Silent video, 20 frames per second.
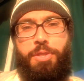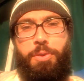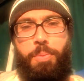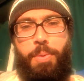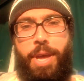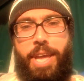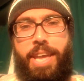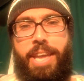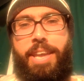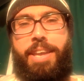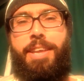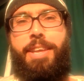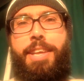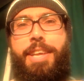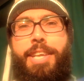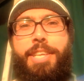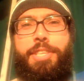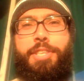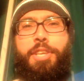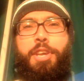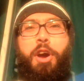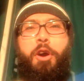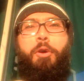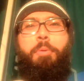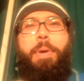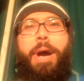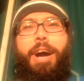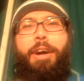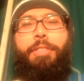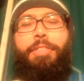the way to go
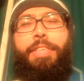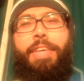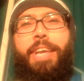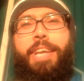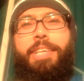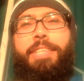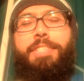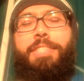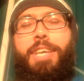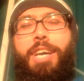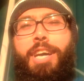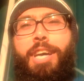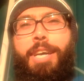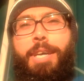about things.